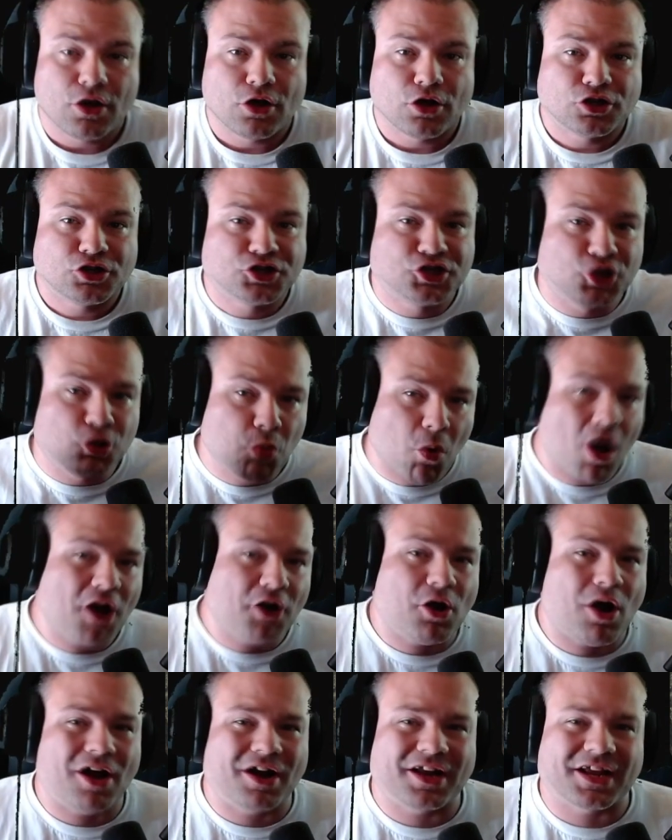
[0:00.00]
Do you
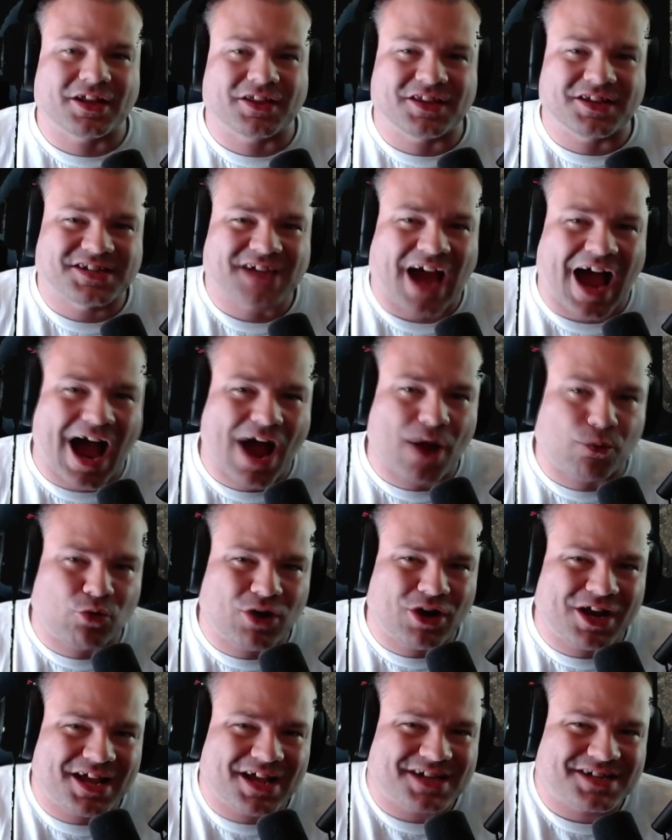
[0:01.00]
want to know how to get this
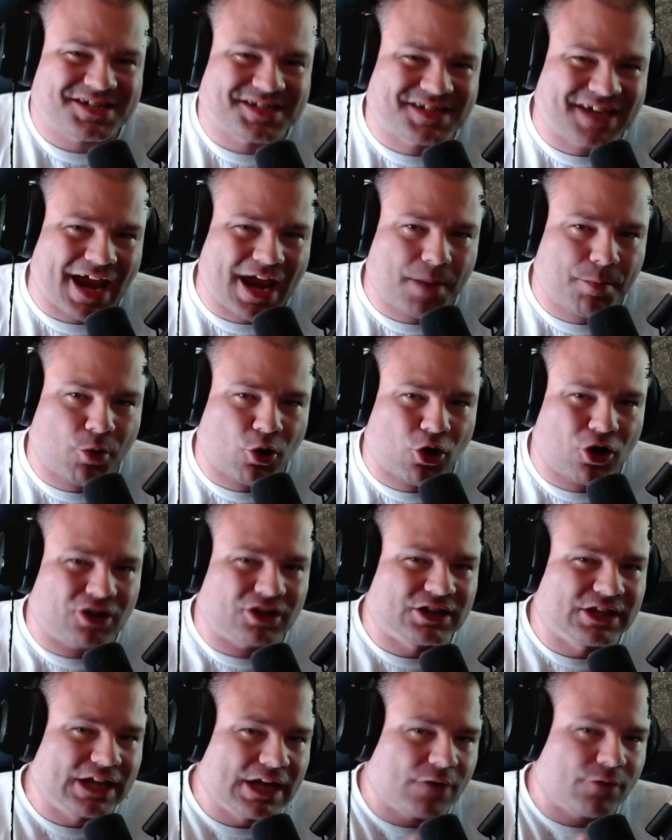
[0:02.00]
Hotring Sabre
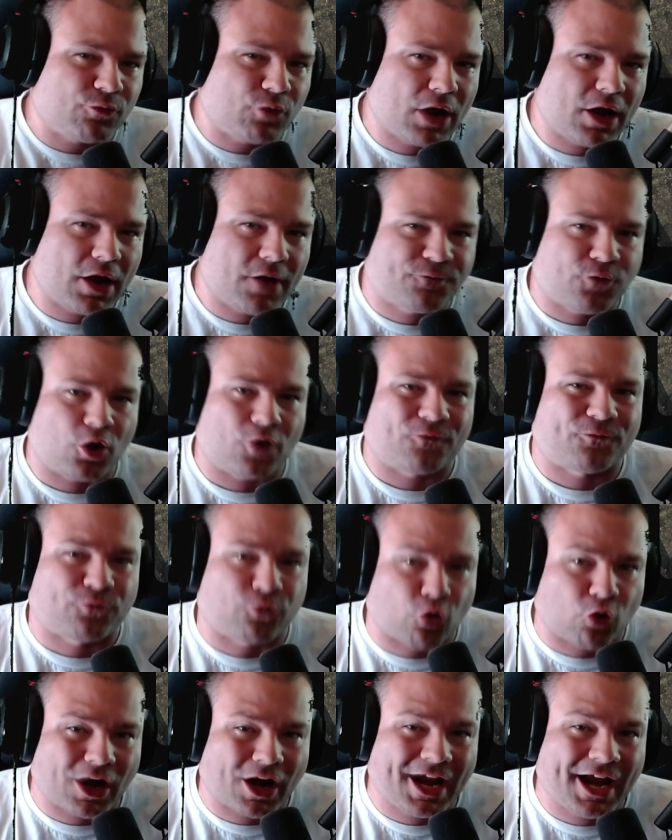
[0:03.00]
livery for
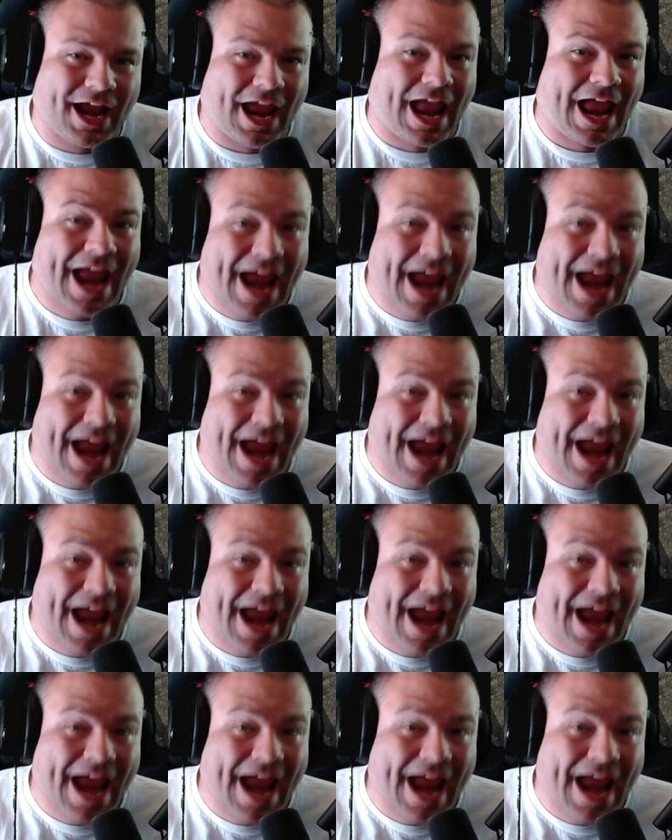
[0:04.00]
free